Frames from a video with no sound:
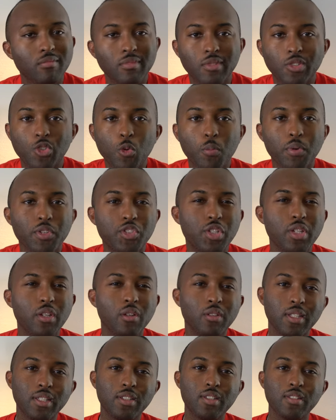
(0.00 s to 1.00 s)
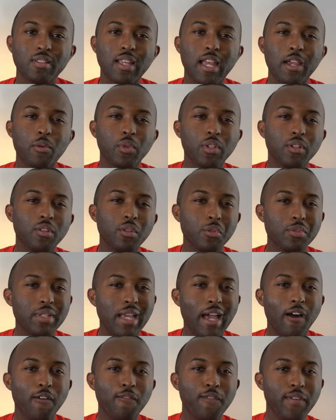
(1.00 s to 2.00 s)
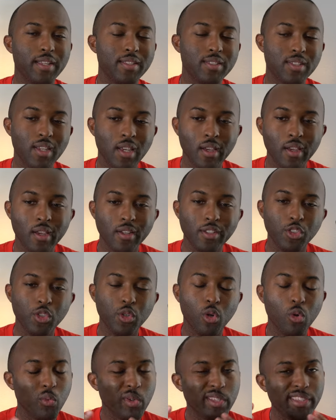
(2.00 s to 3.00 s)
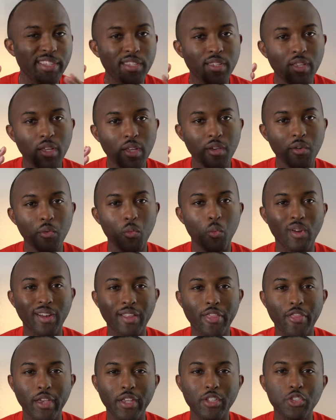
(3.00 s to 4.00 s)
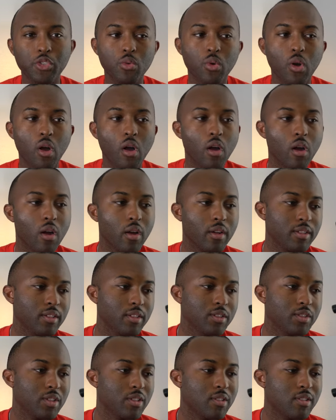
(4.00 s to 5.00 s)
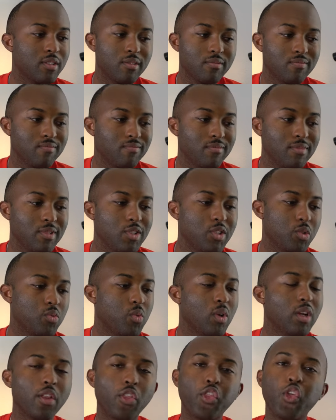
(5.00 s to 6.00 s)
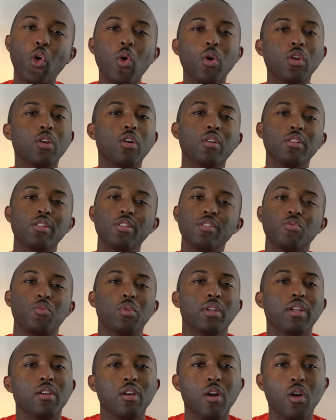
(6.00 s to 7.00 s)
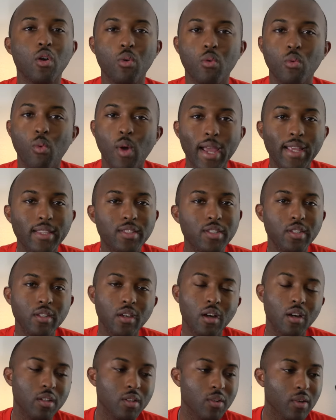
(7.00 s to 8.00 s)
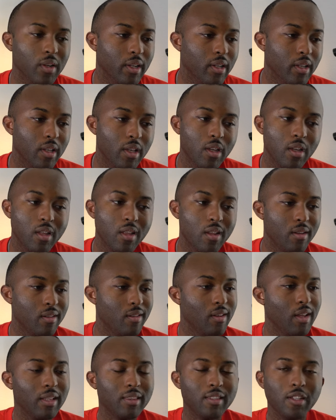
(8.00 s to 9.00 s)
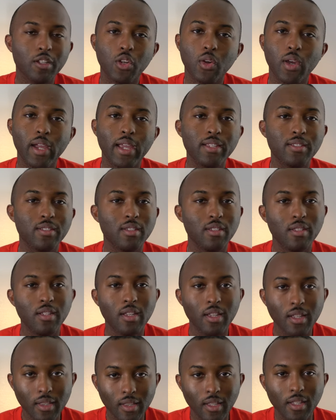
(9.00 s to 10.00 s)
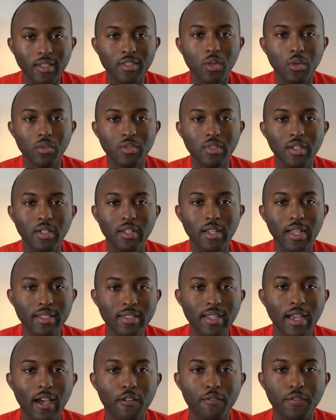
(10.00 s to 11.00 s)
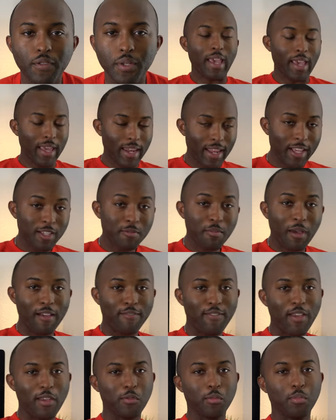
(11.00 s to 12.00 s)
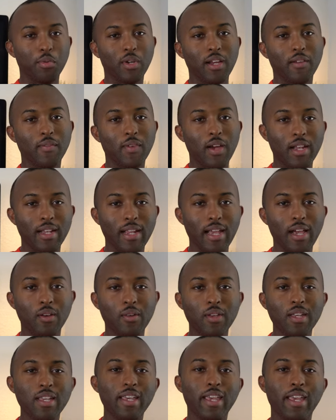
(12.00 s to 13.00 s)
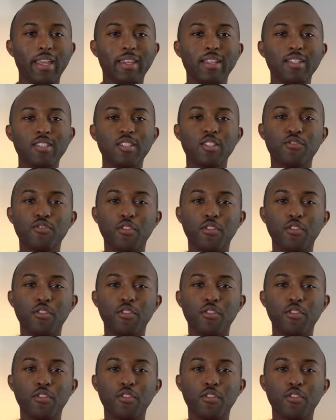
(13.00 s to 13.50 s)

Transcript: super chill. This is like one of those outfits you don't really want to think too hard. You just want to throw it on. You just want to go. White tee under it, nothing crazy. let's go to the next outfit. It is my favorite brand right now, and this is